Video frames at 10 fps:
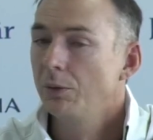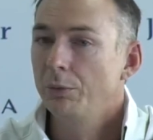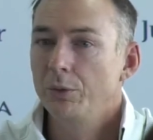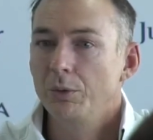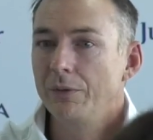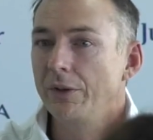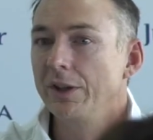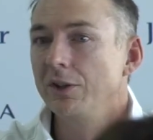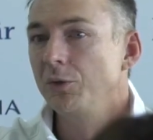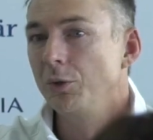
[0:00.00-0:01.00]
We do everything
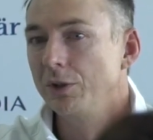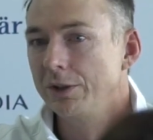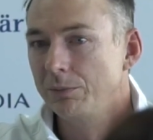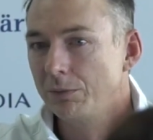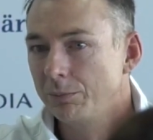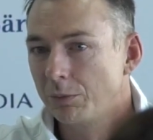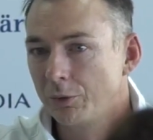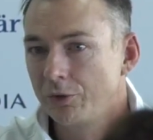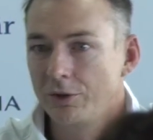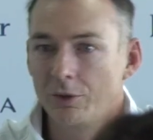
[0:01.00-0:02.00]
internally in
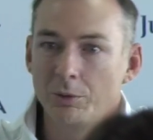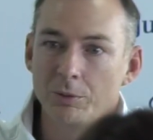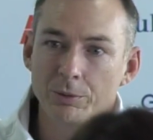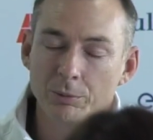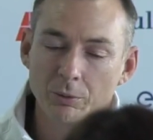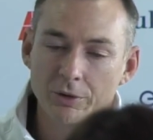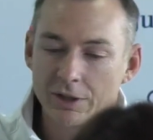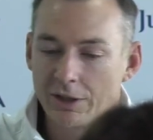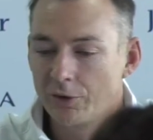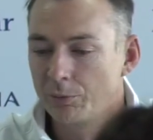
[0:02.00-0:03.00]
Porsche. You know, where we build the
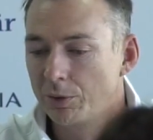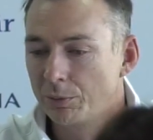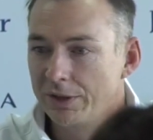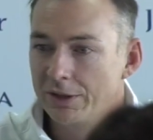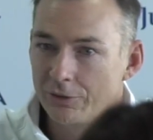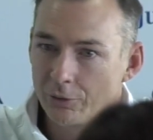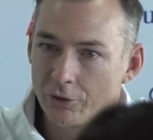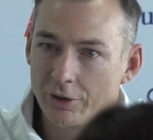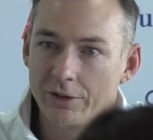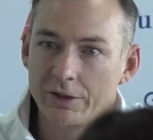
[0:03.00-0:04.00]
cars, where we
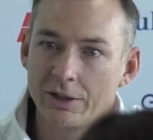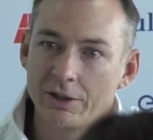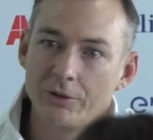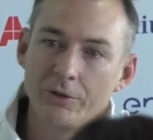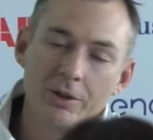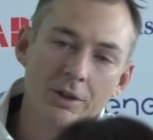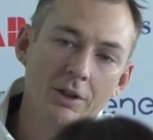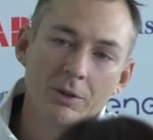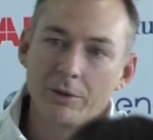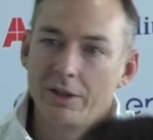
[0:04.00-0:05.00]
design the cars,
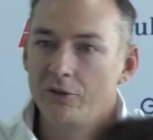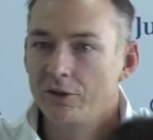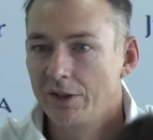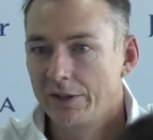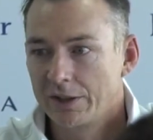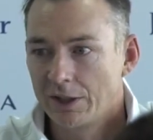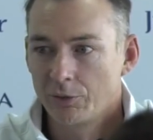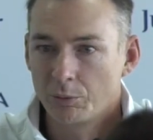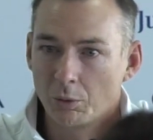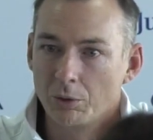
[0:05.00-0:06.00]
where they engineer the
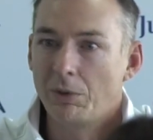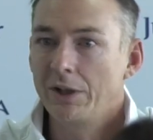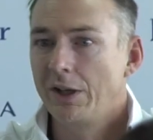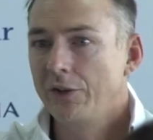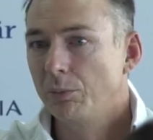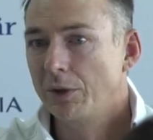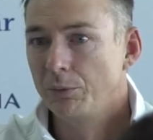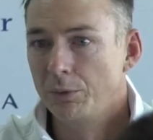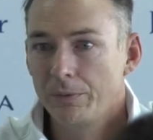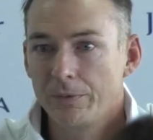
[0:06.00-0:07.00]
cars, we're all under one
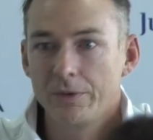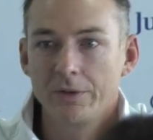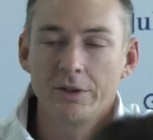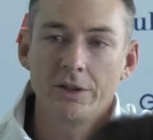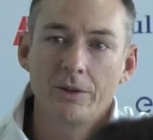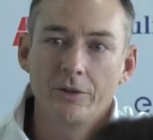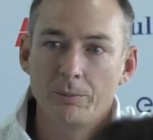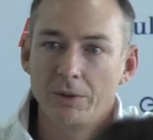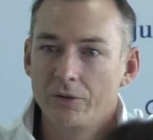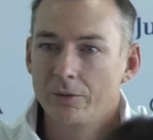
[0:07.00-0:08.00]
roof. This
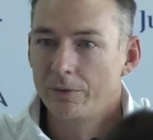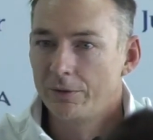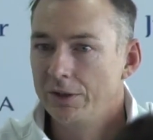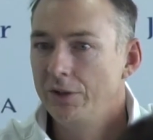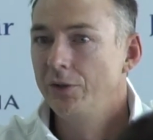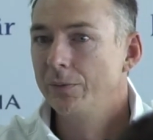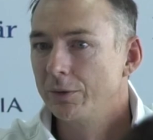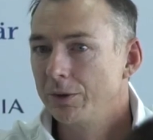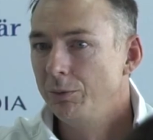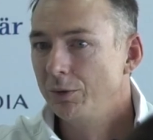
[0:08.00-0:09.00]
makes it very easy for
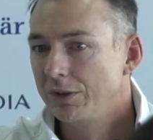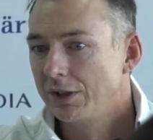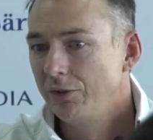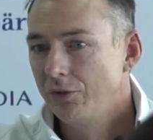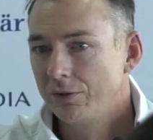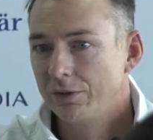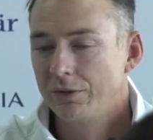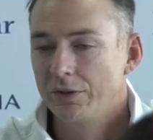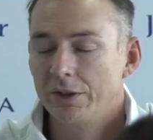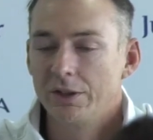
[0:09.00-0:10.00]
communication,
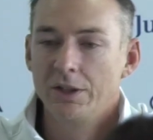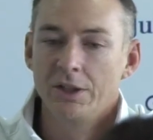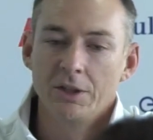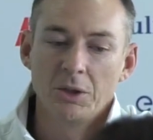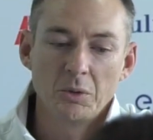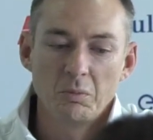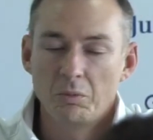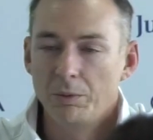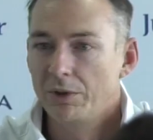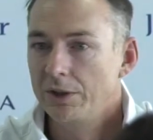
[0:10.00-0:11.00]
and
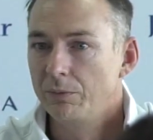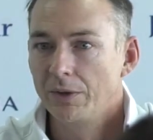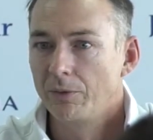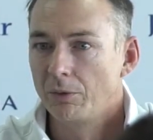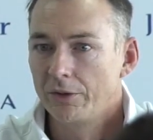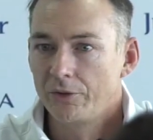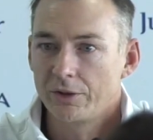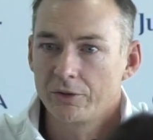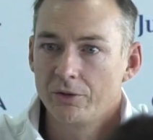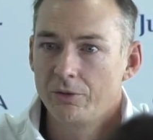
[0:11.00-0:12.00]
we believe we have the right
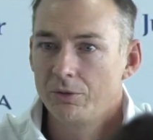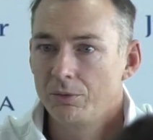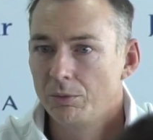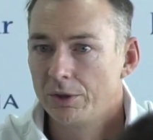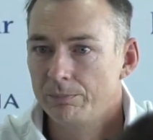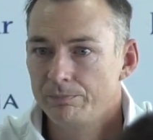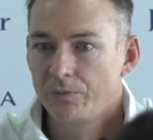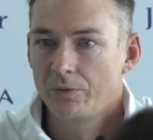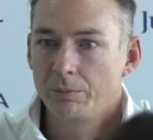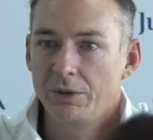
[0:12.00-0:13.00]
structure to
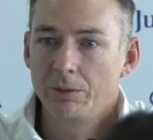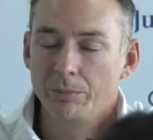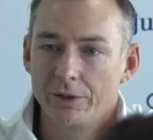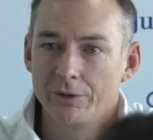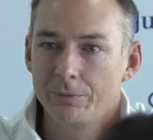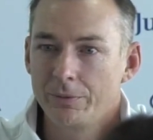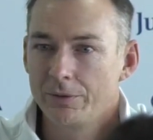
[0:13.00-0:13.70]
be competitive